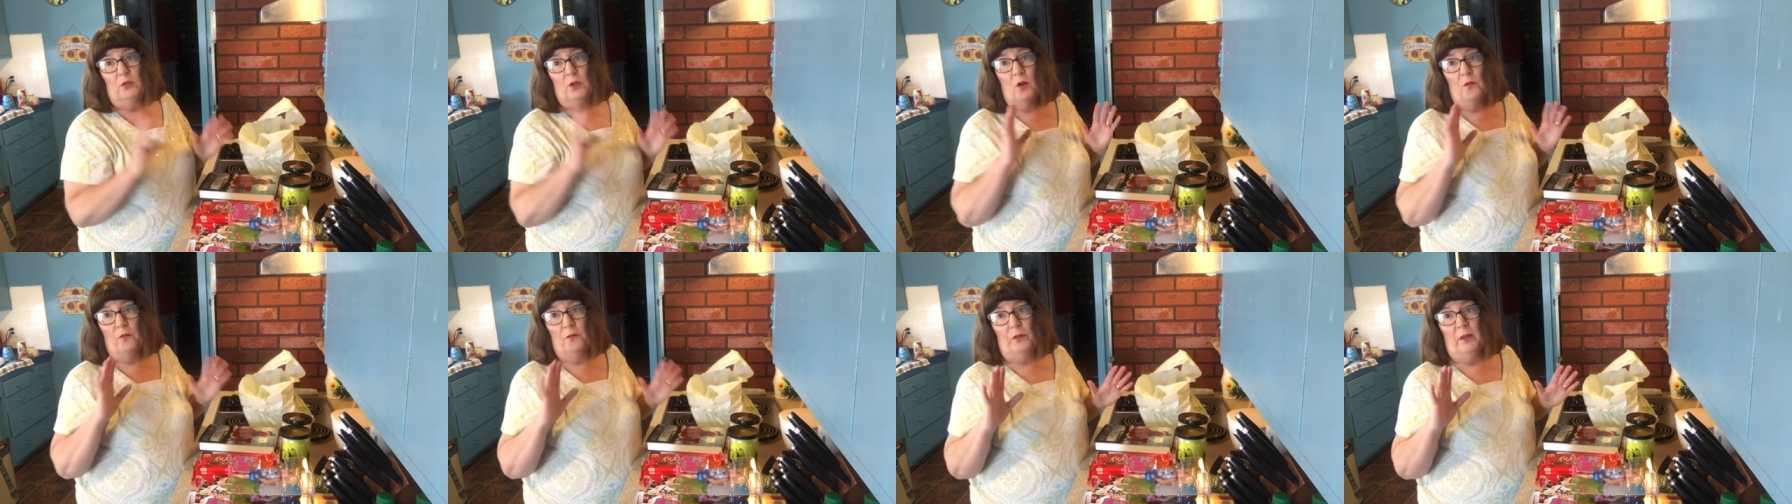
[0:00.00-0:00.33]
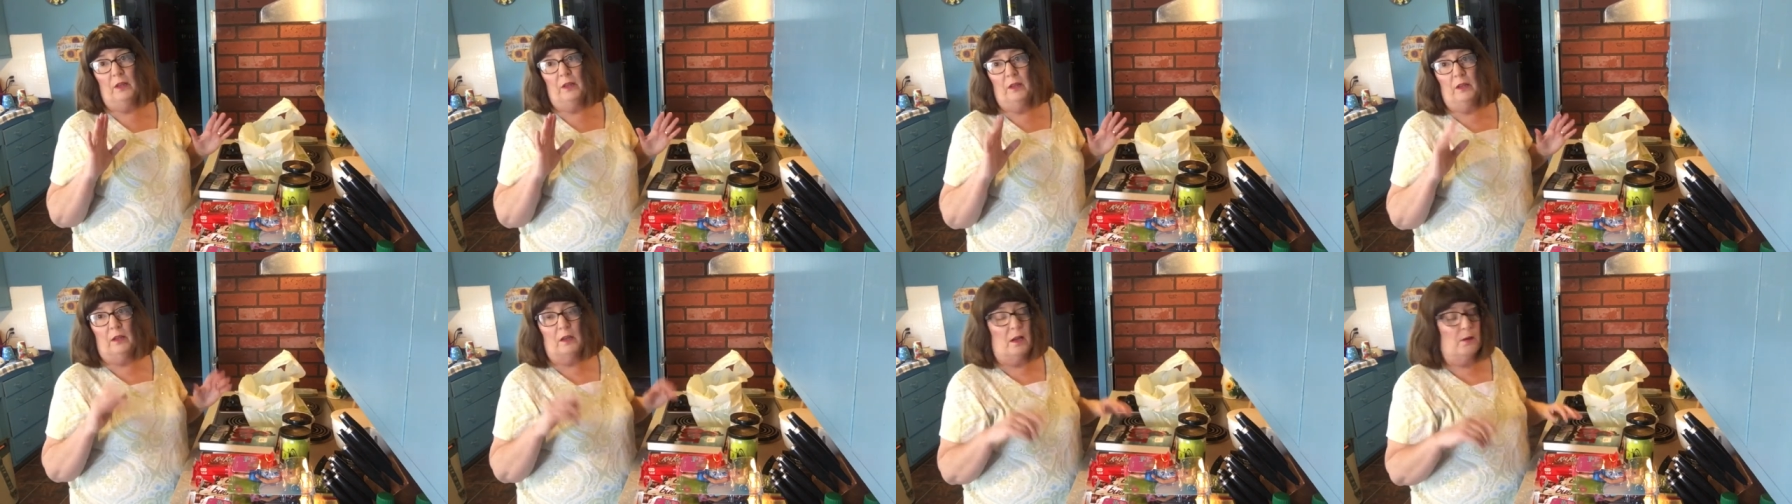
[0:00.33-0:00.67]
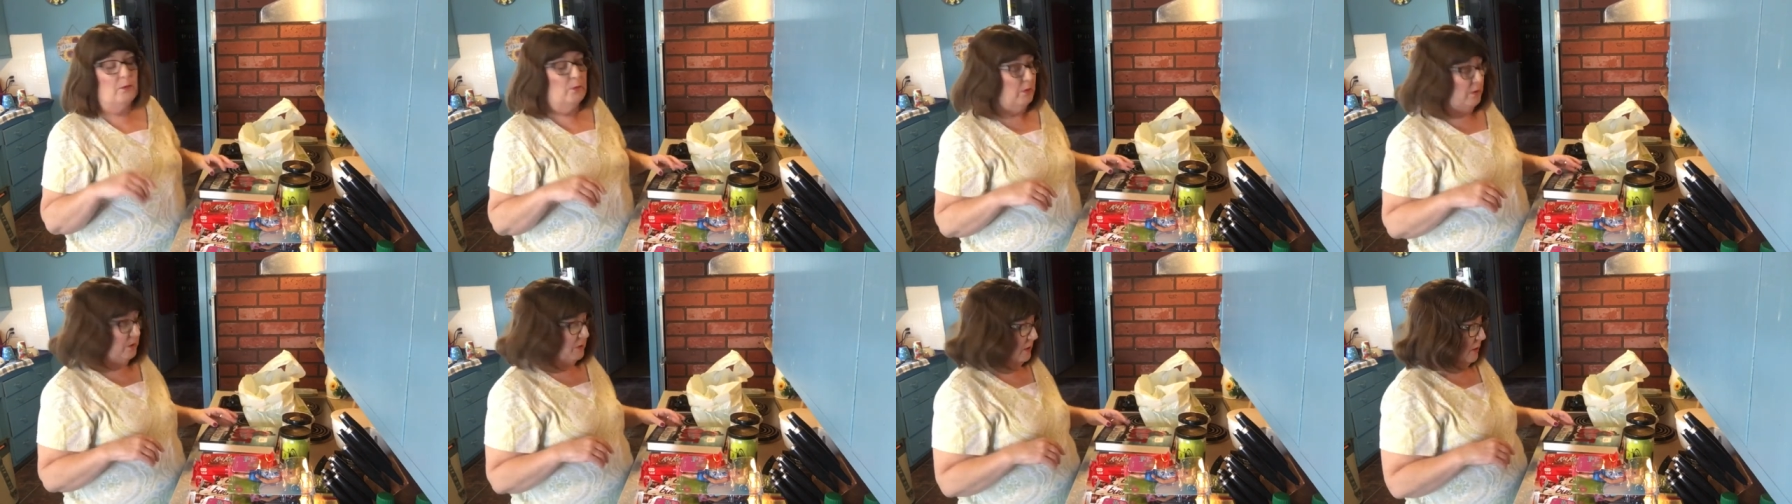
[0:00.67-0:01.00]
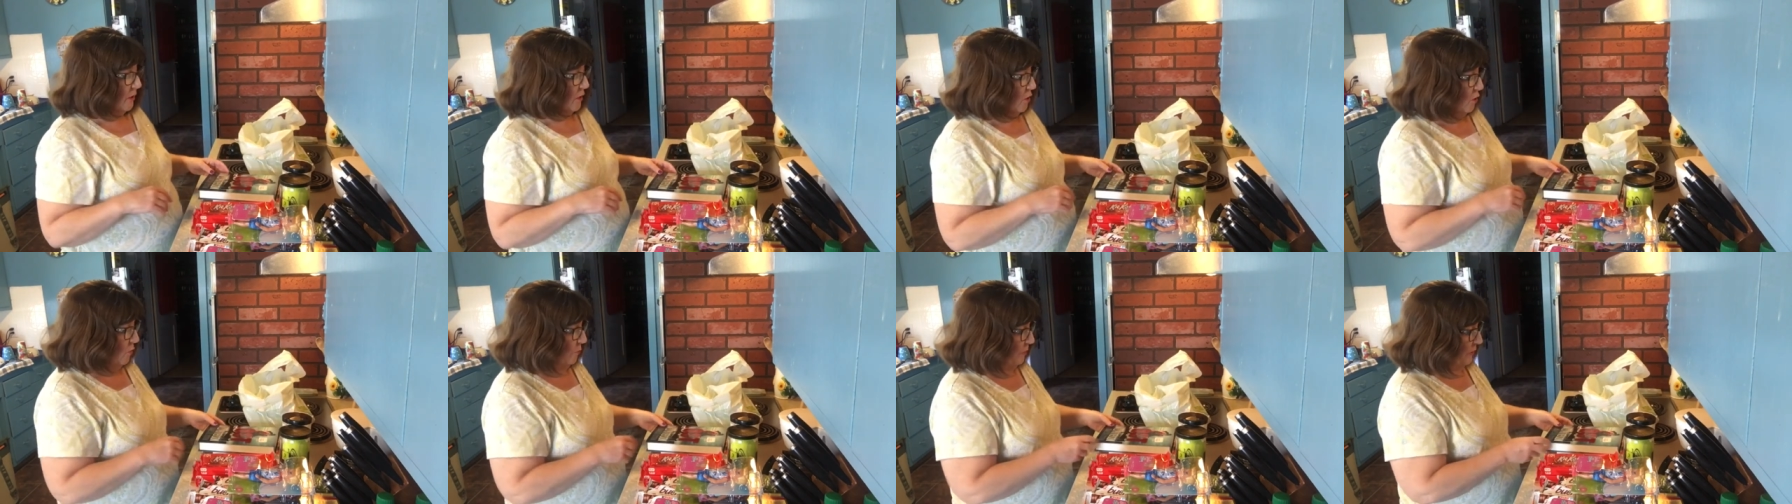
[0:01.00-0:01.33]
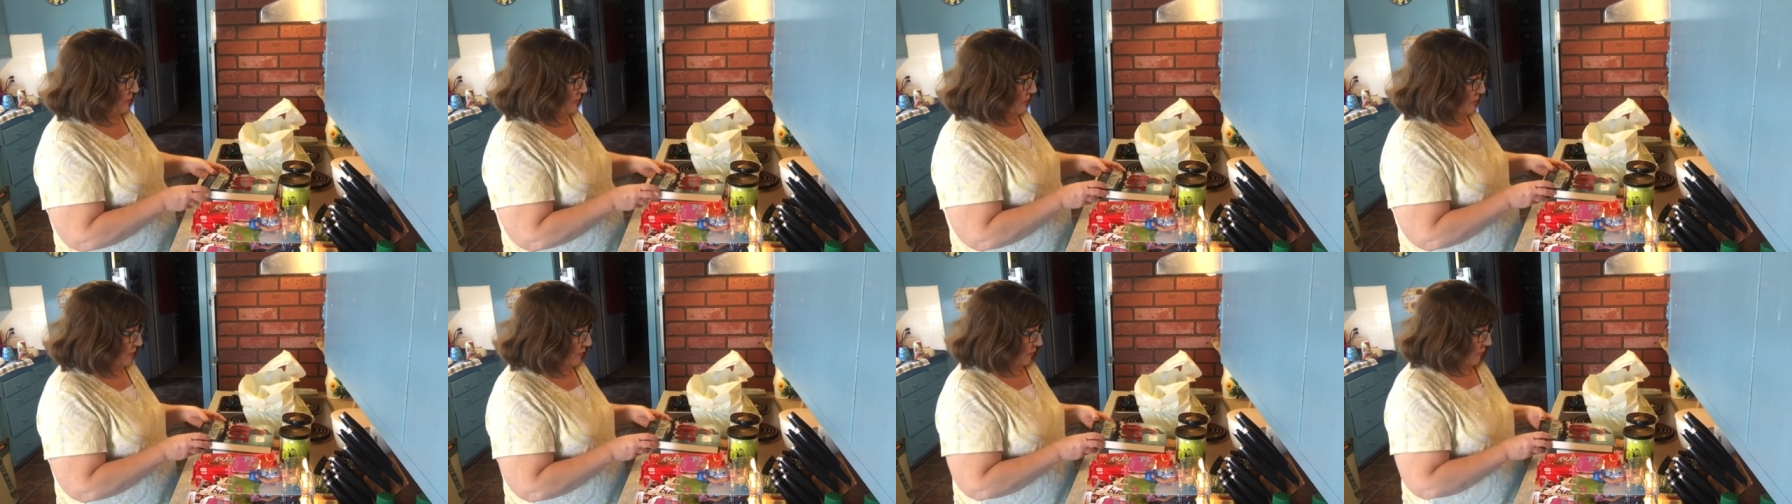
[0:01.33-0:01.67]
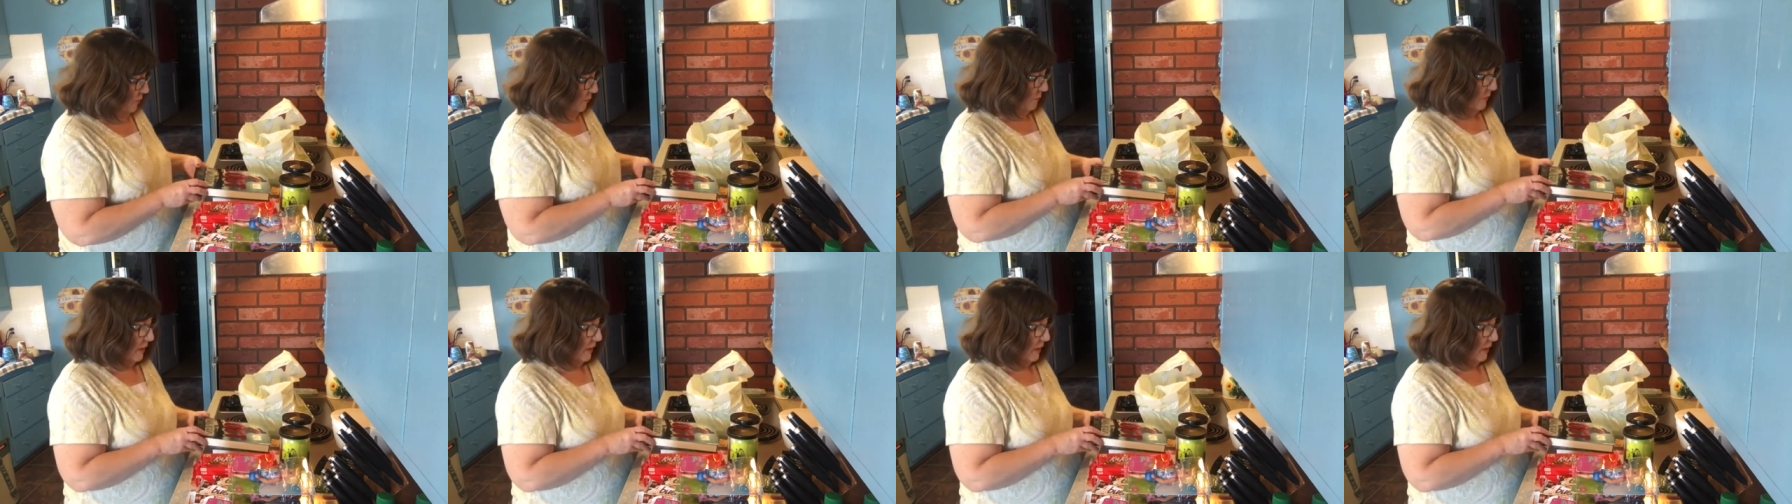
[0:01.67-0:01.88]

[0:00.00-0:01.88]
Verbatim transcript: Hopefully, the library is going to open soon.